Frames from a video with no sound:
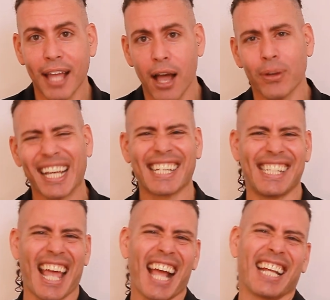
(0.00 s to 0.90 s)
down
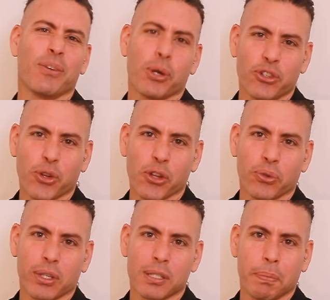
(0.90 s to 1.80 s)
exactly what you're going
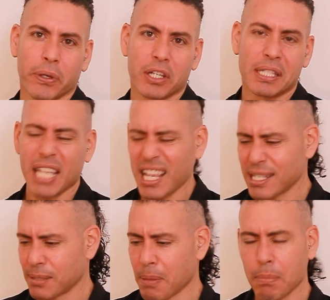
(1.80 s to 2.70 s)
to experience.
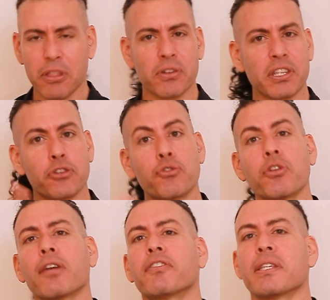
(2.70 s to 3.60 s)
Yes, maybe there's a
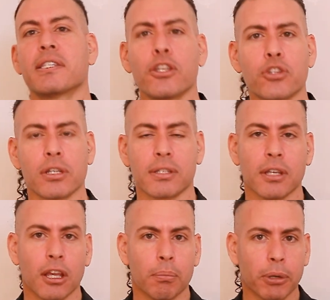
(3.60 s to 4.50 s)
tree of decisions,
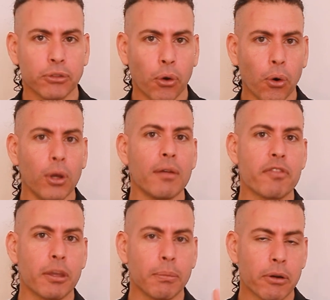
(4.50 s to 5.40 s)
but all
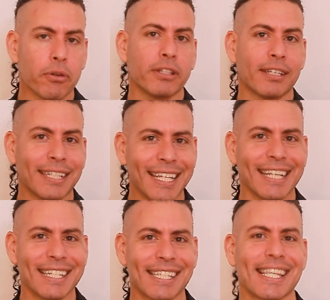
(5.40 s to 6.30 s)
of them are written
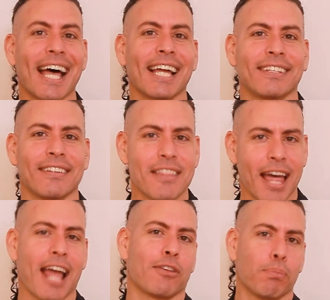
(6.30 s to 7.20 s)
inside
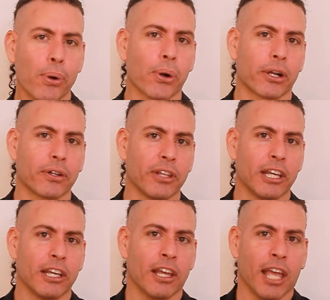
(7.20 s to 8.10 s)
that book.
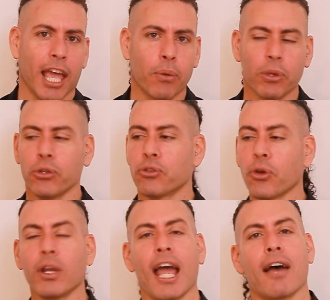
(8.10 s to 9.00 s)
And when you
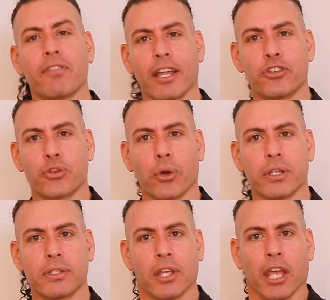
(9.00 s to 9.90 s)
don't have that
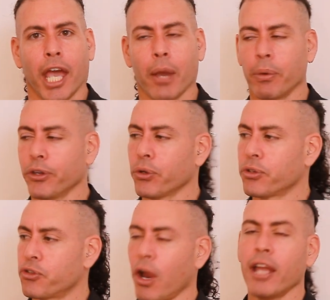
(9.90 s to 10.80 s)
choice, and when
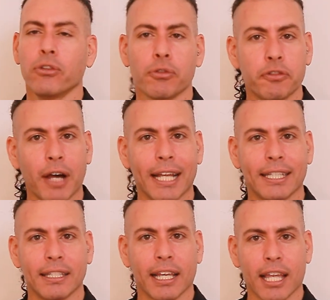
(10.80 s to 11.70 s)
you're trying to
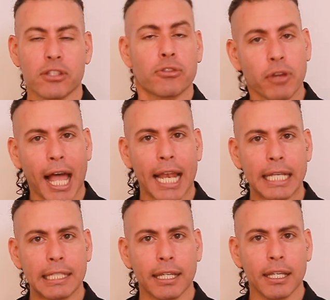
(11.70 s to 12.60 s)
fight against
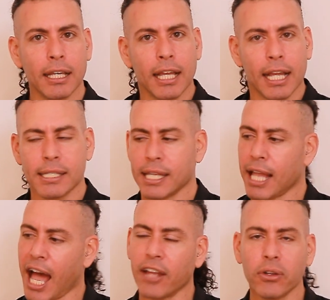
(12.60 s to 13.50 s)
reality and
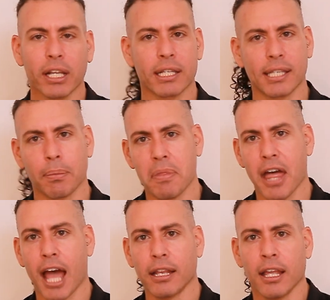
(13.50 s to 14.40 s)
say, I don't accept
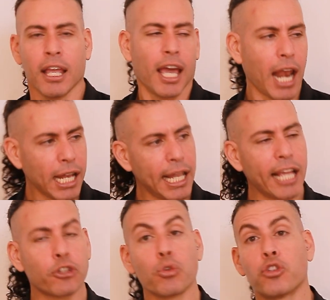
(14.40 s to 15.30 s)
that, and I'd
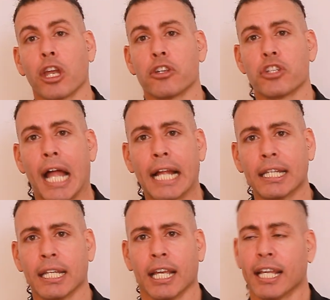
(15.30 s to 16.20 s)
like to change
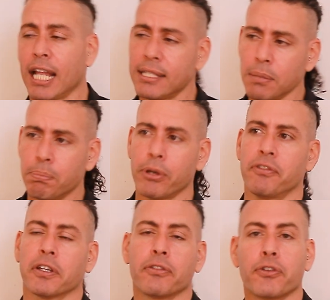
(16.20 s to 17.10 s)
that, and that's
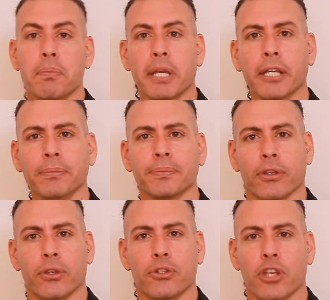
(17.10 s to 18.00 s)
imperfect for me,
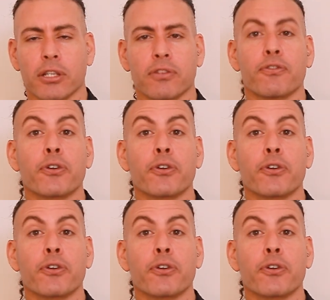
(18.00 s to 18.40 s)
you're just